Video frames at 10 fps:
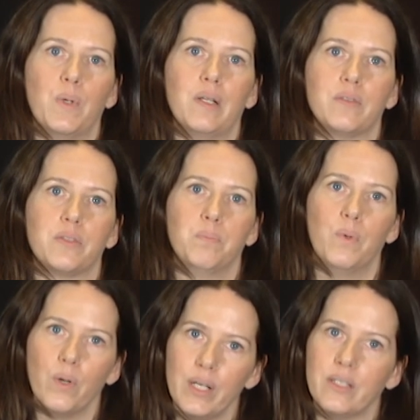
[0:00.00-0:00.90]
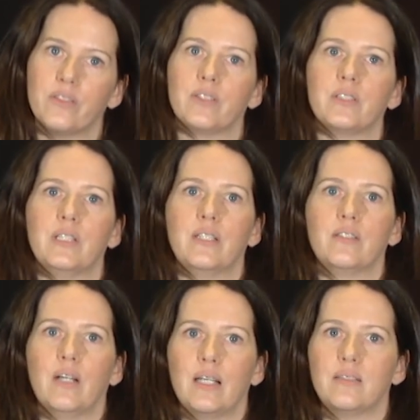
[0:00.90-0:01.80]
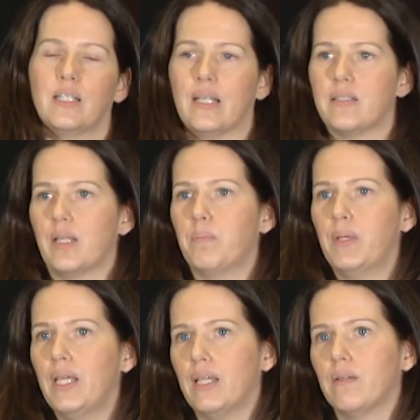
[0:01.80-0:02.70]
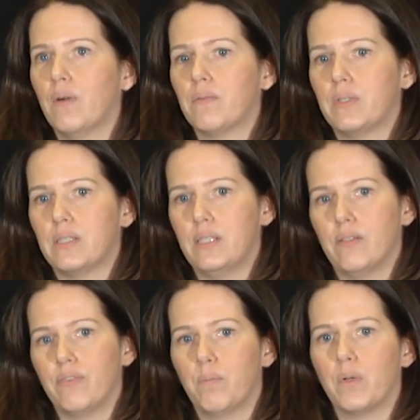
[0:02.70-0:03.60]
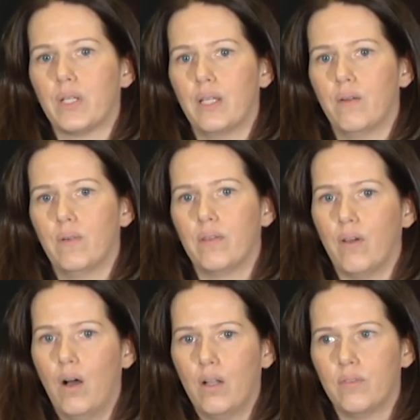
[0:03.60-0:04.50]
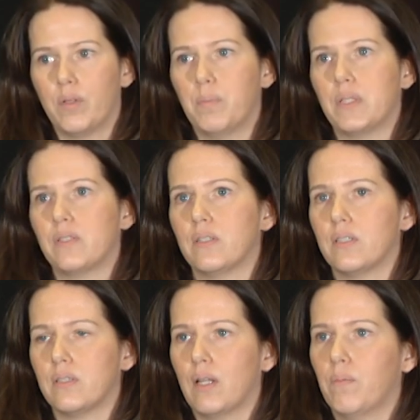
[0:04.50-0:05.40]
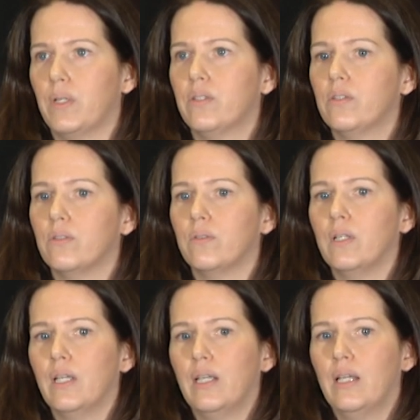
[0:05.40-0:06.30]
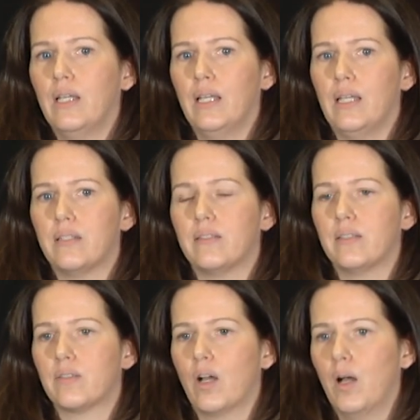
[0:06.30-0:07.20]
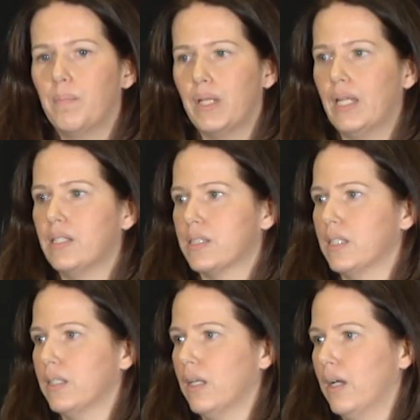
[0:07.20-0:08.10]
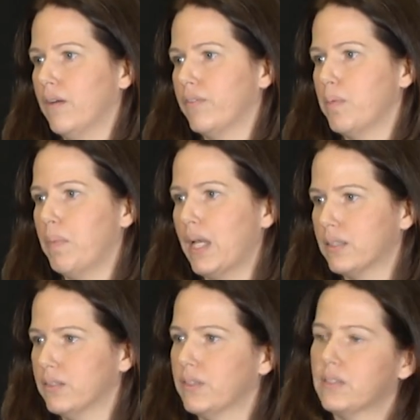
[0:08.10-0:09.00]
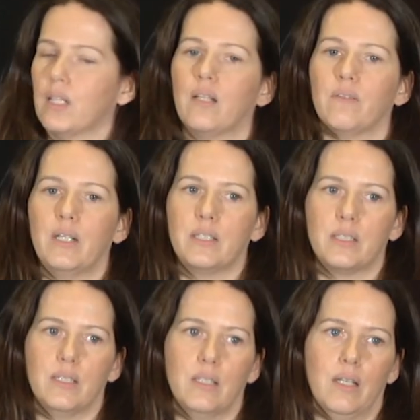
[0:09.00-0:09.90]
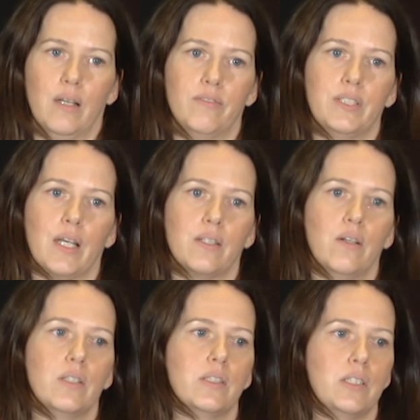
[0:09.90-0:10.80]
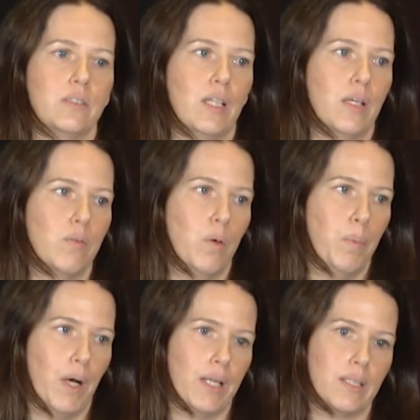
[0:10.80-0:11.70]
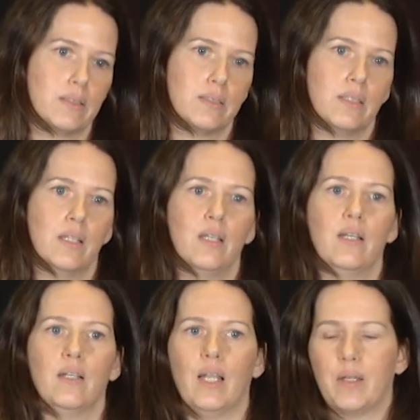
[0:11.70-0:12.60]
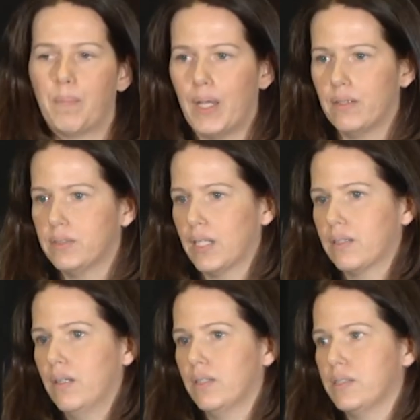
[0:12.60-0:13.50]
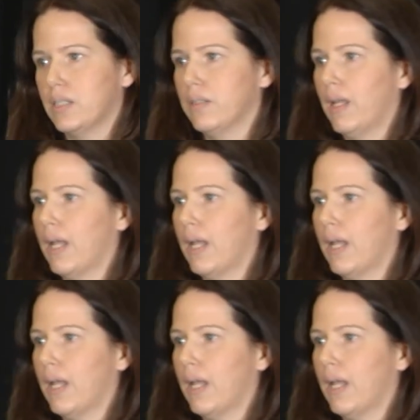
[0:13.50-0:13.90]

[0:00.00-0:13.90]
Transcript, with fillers: what's more interesting to us at SAP and what we see from working with all of the businesses that we do, it's this combination of the massive acceleration of technologies like robotics, like biotechnology and